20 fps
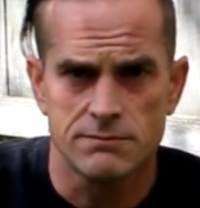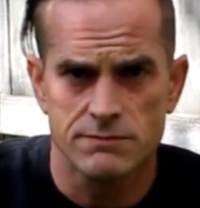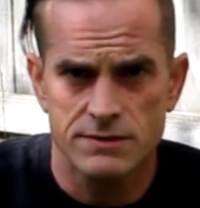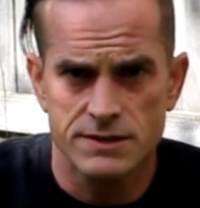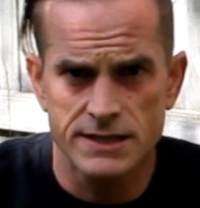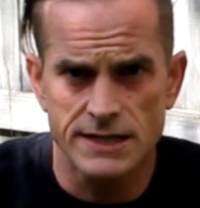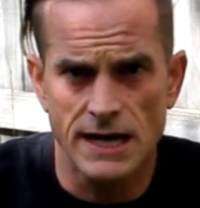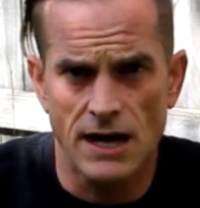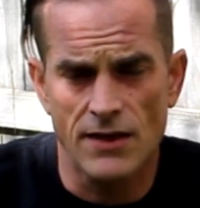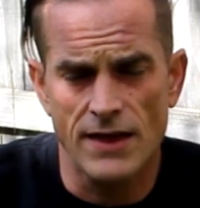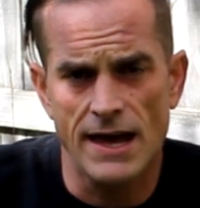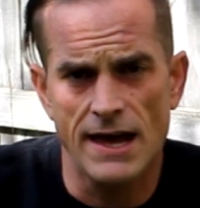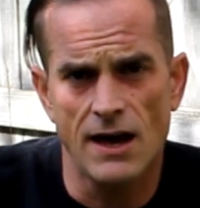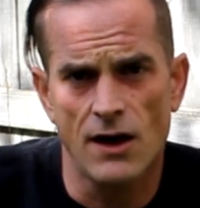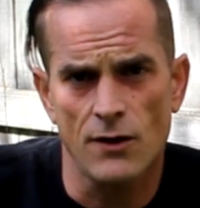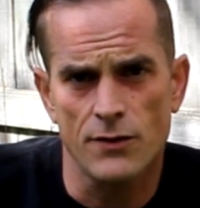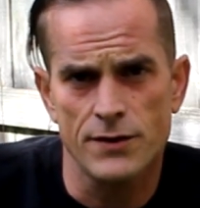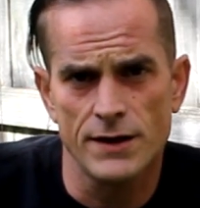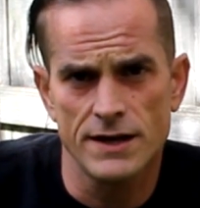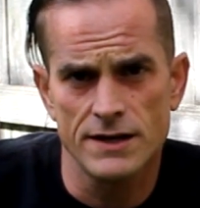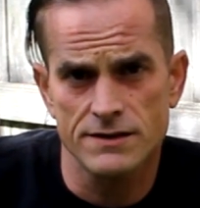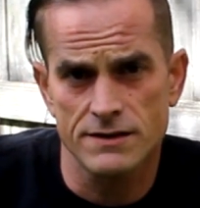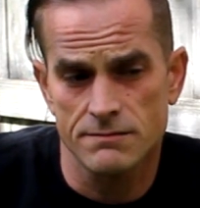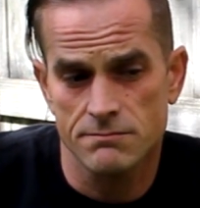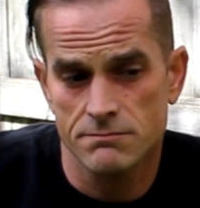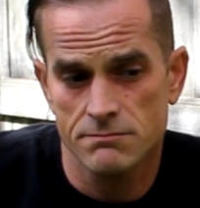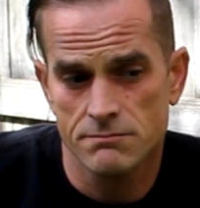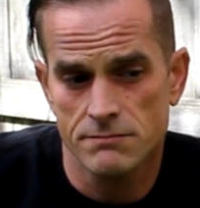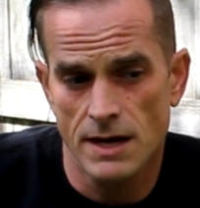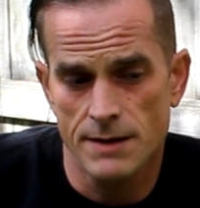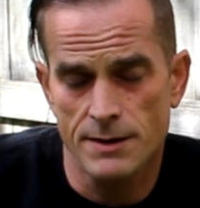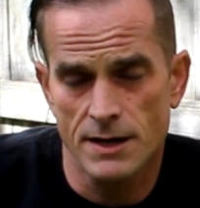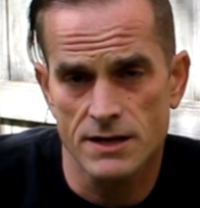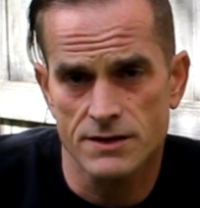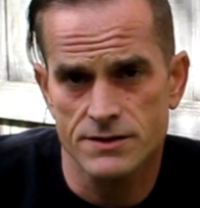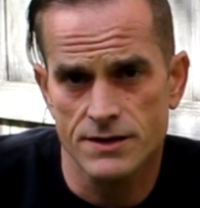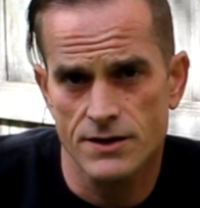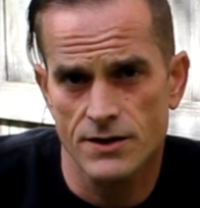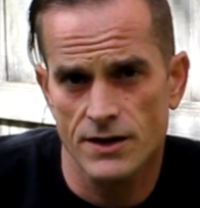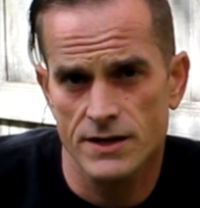see how that health is, and maybe
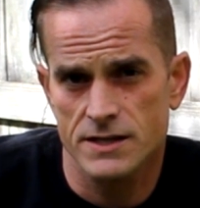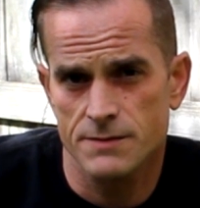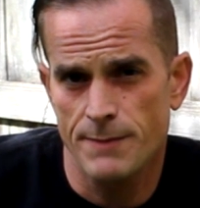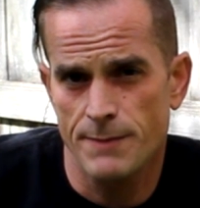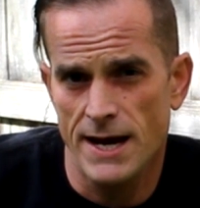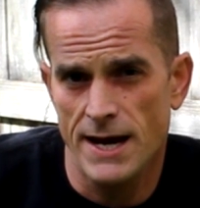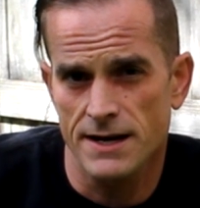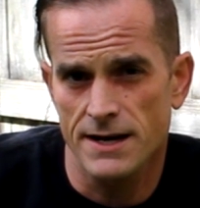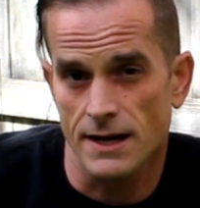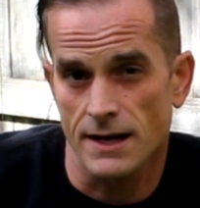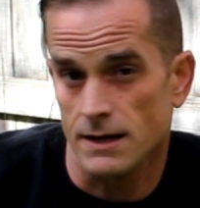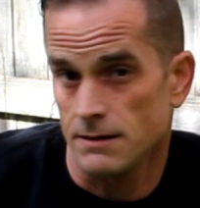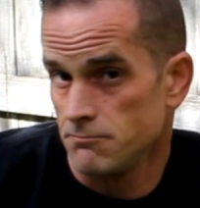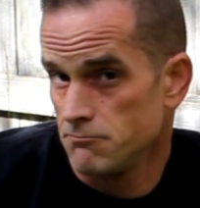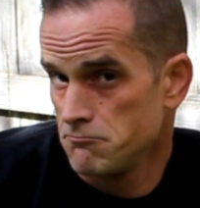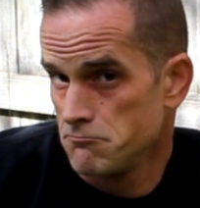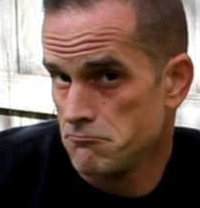consider expanding it.